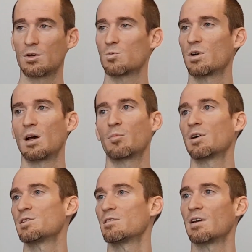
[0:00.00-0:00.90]
Because we're not
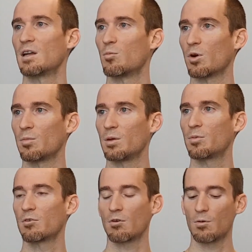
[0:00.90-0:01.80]
present anymore.
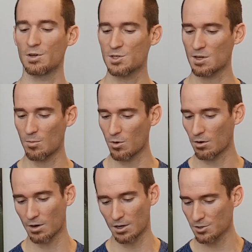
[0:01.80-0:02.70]
People are always
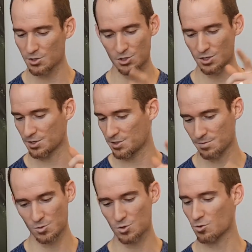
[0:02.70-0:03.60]
somewhere else,
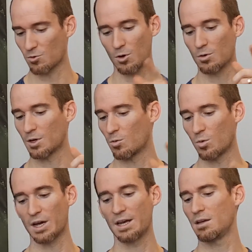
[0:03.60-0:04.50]
just scrolling
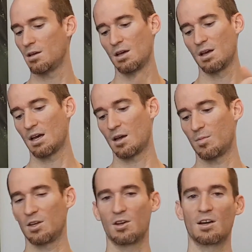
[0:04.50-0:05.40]
away. I
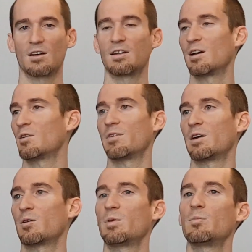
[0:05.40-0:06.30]
mean, you get on the
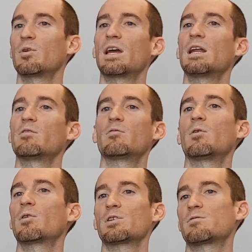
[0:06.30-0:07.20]
elevator, people can't even
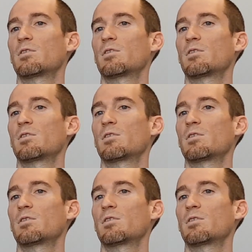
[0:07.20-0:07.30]
focus